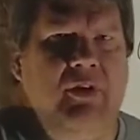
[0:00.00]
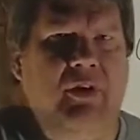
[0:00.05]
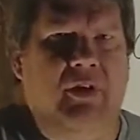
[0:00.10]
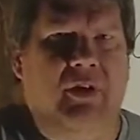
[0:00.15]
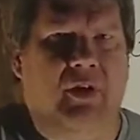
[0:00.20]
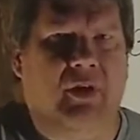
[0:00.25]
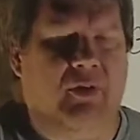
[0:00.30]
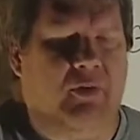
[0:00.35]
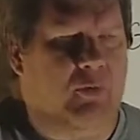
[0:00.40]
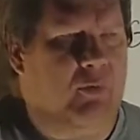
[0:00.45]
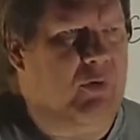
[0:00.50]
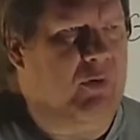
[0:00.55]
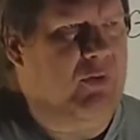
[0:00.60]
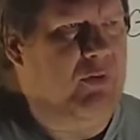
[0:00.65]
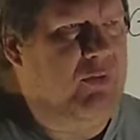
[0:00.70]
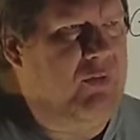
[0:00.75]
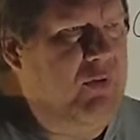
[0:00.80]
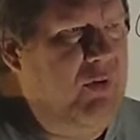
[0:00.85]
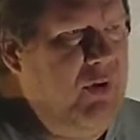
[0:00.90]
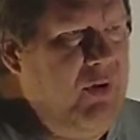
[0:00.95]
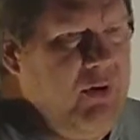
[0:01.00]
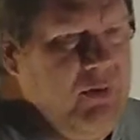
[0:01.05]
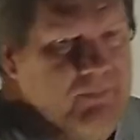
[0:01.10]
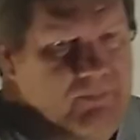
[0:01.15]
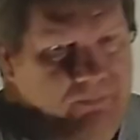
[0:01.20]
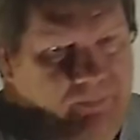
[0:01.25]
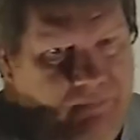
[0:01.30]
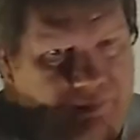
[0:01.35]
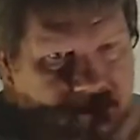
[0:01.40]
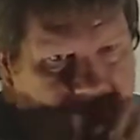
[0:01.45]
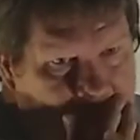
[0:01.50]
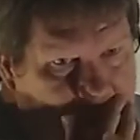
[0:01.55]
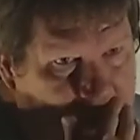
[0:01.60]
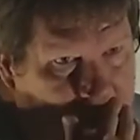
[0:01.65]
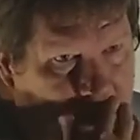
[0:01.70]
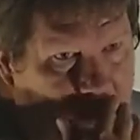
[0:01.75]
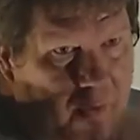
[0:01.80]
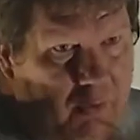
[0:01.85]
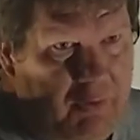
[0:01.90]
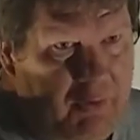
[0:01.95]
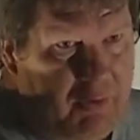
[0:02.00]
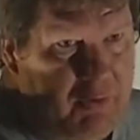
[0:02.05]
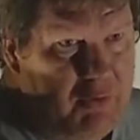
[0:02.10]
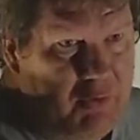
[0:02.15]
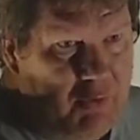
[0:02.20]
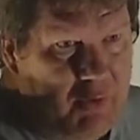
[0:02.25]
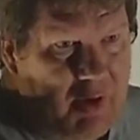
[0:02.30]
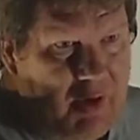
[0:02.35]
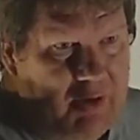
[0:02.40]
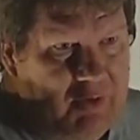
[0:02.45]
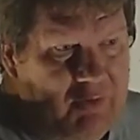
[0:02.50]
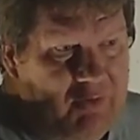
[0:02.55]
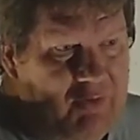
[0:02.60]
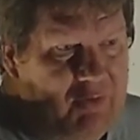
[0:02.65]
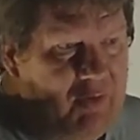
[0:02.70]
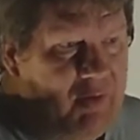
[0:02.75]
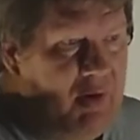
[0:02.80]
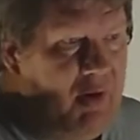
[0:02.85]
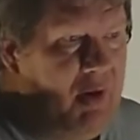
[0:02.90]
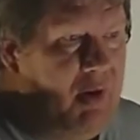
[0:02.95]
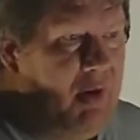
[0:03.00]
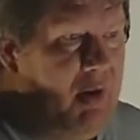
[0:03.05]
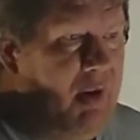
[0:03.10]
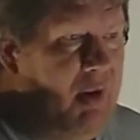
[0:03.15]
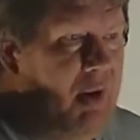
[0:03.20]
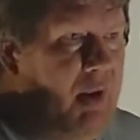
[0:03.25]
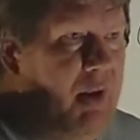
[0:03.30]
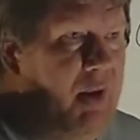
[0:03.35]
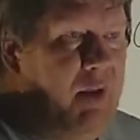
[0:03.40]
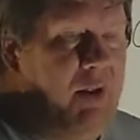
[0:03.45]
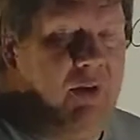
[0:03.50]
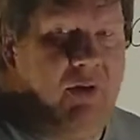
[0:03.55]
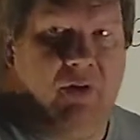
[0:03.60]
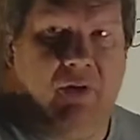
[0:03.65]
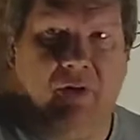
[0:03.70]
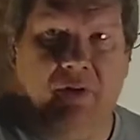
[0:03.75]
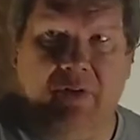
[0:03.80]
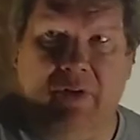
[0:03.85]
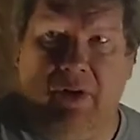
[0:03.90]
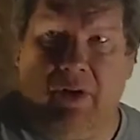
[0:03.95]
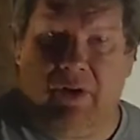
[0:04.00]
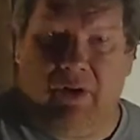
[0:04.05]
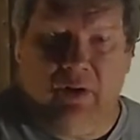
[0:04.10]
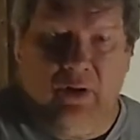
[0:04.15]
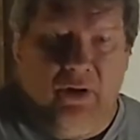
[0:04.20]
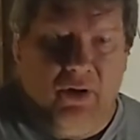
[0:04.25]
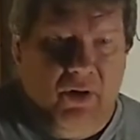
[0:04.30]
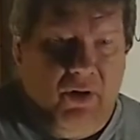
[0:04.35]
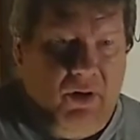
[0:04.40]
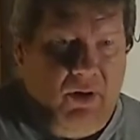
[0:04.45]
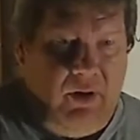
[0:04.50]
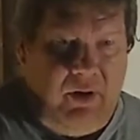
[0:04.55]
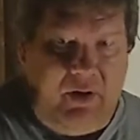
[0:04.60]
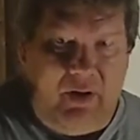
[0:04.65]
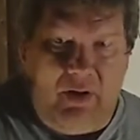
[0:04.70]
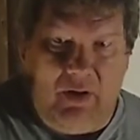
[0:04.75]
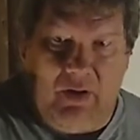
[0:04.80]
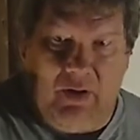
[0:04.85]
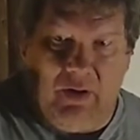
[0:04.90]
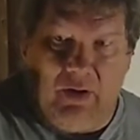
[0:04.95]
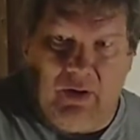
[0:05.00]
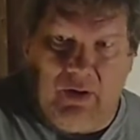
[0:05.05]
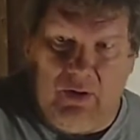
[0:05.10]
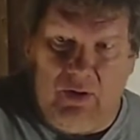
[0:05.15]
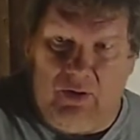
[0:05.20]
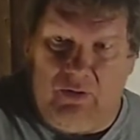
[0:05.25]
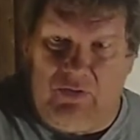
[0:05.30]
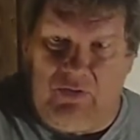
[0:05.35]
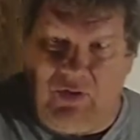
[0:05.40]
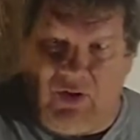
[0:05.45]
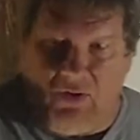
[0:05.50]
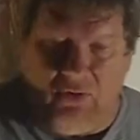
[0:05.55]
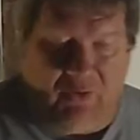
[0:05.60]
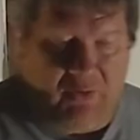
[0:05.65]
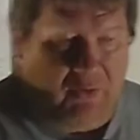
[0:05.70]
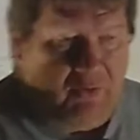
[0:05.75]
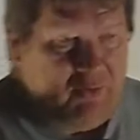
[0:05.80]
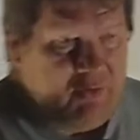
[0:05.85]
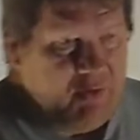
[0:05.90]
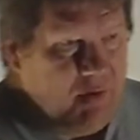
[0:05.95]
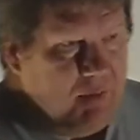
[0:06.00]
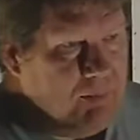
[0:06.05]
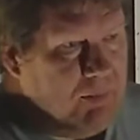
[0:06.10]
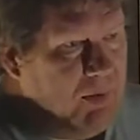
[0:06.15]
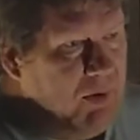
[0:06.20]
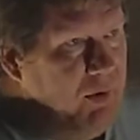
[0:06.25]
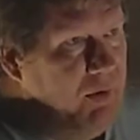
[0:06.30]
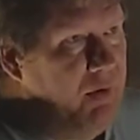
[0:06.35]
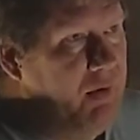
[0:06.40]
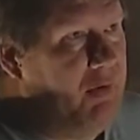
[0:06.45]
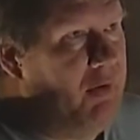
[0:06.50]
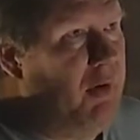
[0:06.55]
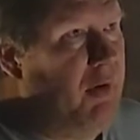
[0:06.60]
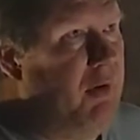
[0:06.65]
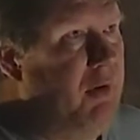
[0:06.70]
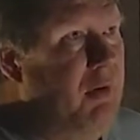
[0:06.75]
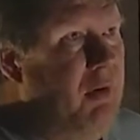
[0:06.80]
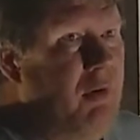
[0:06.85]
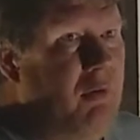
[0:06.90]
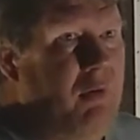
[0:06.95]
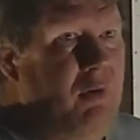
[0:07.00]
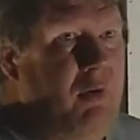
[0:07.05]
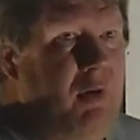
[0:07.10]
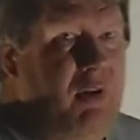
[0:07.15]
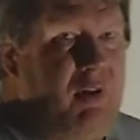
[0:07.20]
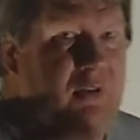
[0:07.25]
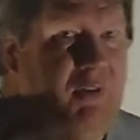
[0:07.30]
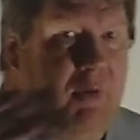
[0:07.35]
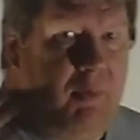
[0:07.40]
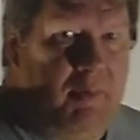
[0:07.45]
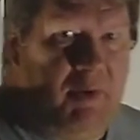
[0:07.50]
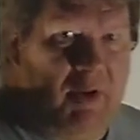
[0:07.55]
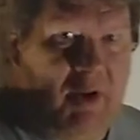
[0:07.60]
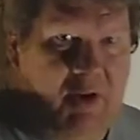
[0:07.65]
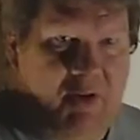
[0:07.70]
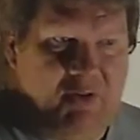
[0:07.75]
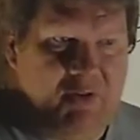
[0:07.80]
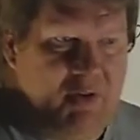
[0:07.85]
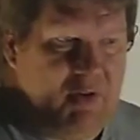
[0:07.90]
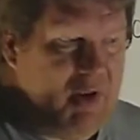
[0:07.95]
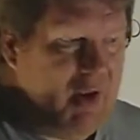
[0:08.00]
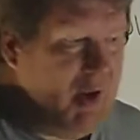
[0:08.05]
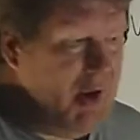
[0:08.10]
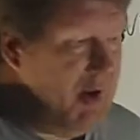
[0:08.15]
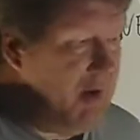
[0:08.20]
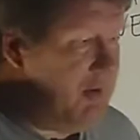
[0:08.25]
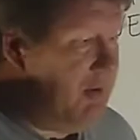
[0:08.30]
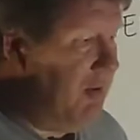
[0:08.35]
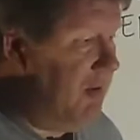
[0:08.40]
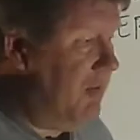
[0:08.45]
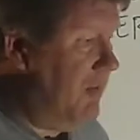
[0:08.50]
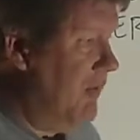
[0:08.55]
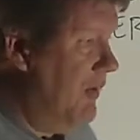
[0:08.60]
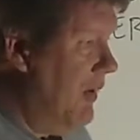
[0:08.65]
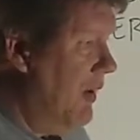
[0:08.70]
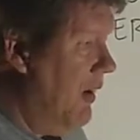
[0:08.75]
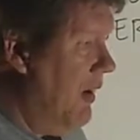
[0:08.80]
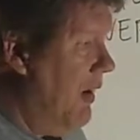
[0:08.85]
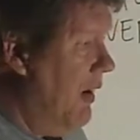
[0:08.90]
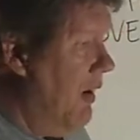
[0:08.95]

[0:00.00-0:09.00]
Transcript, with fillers: In other words, all their tricks and all their censorship and all their intimidation tactics